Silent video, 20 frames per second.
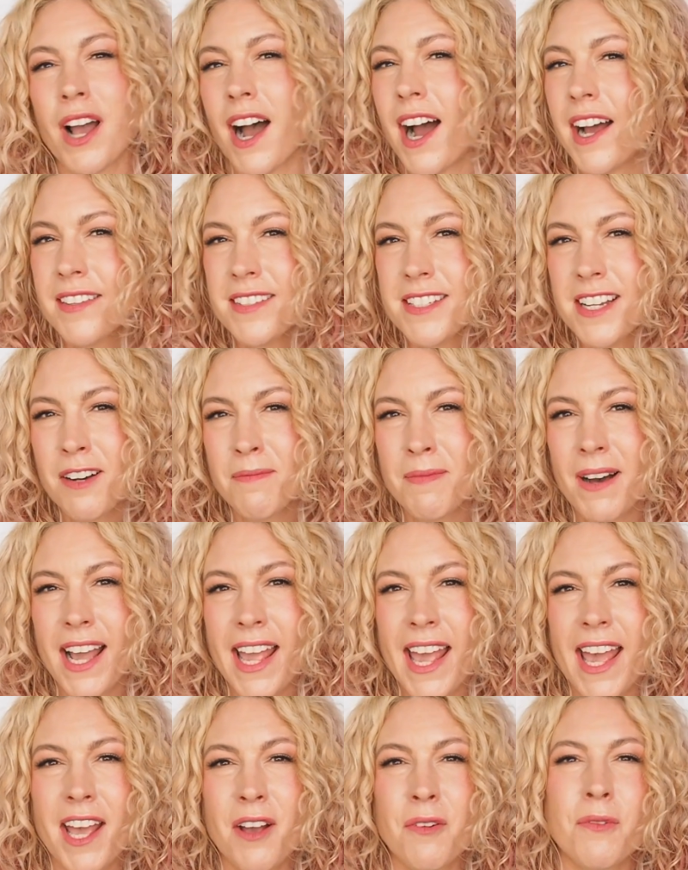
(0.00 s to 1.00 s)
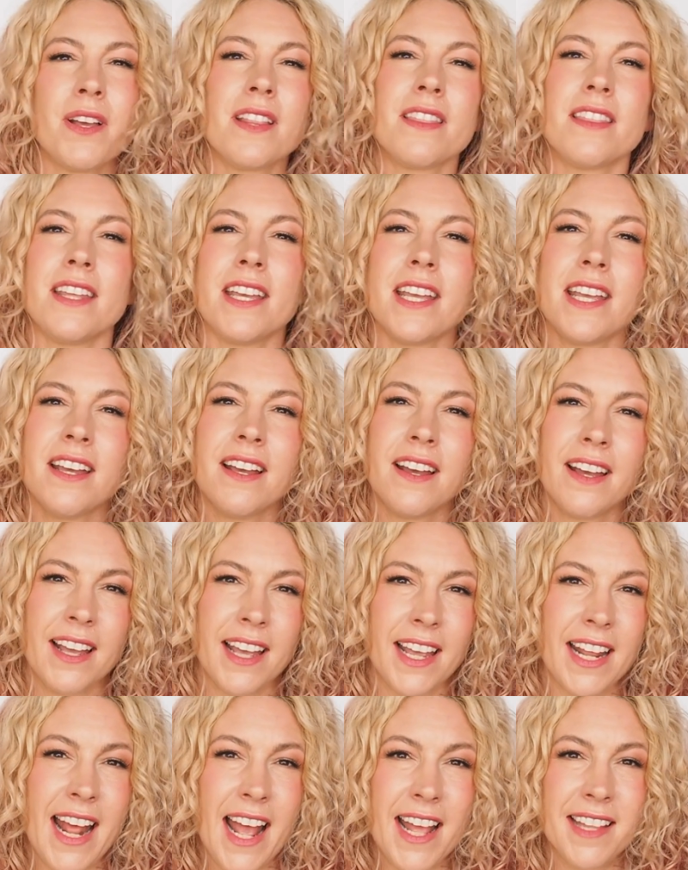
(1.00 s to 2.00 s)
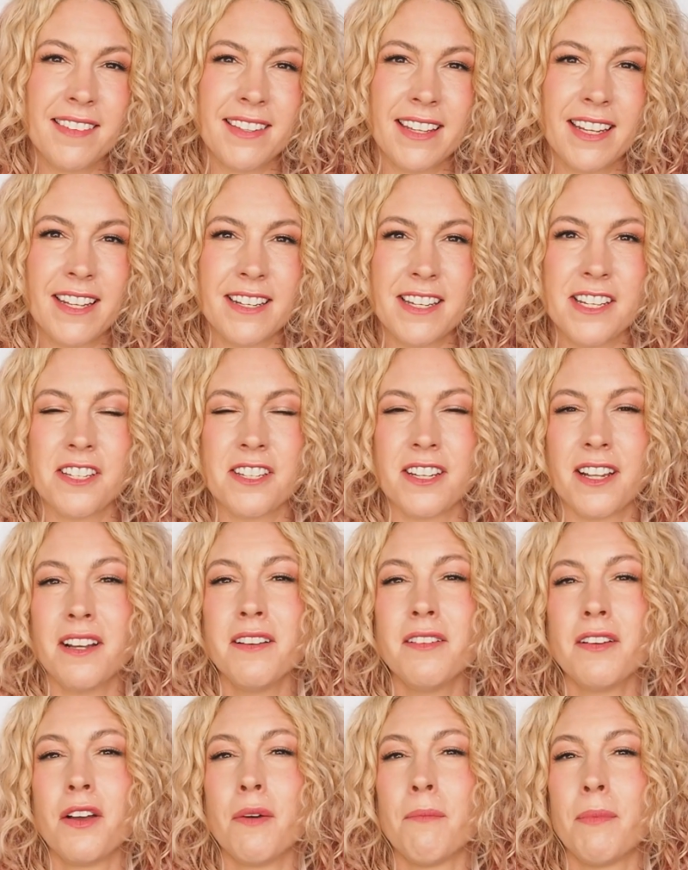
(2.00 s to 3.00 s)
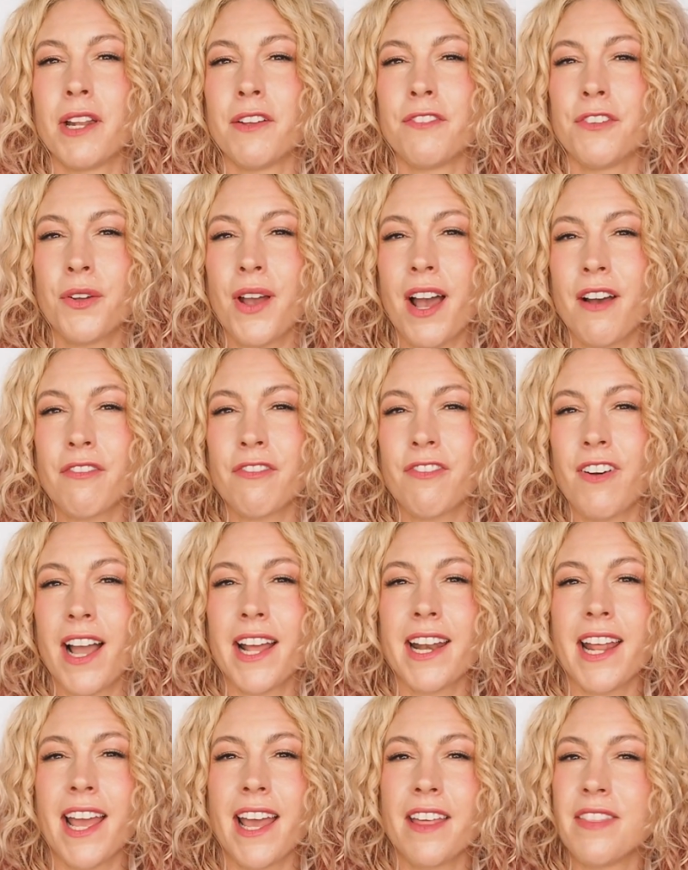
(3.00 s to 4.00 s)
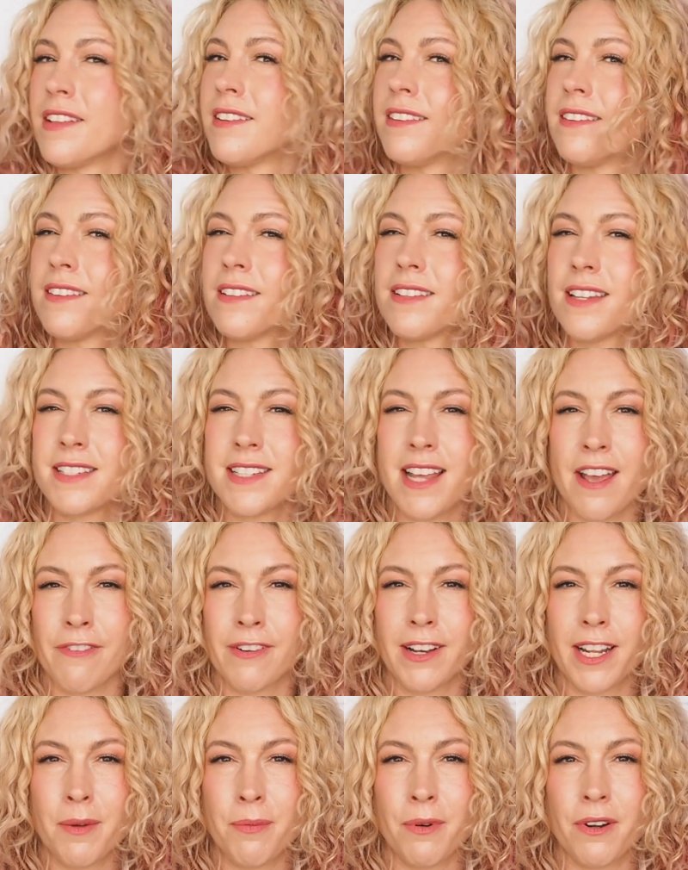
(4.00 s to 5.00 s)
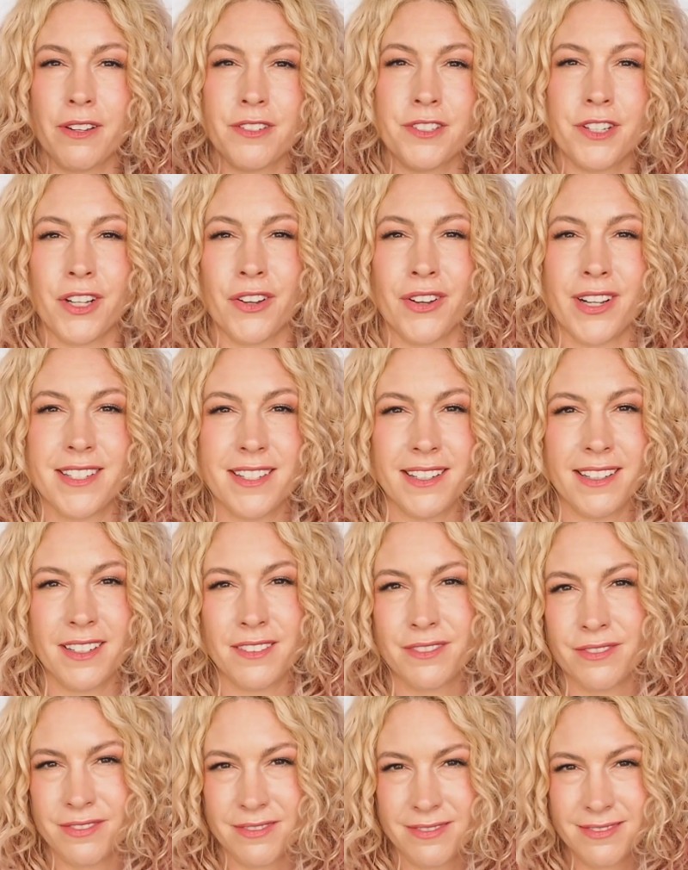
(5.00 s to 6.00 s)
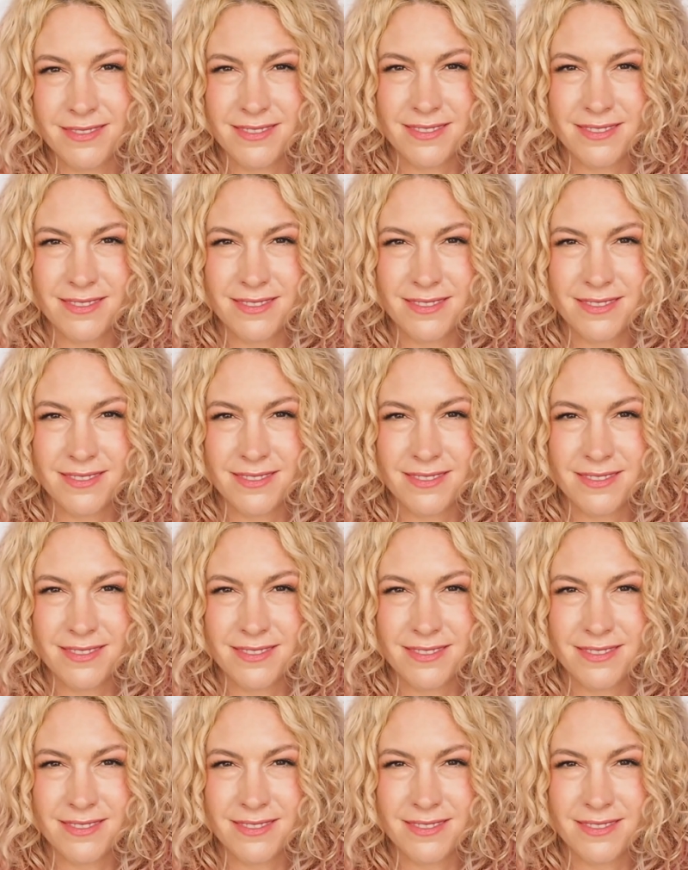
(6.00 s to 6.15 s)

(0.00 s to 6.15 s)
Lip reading: I style my hair with the enhancing conditioner, but if you have fine hair, this is definitely a product you're going to love.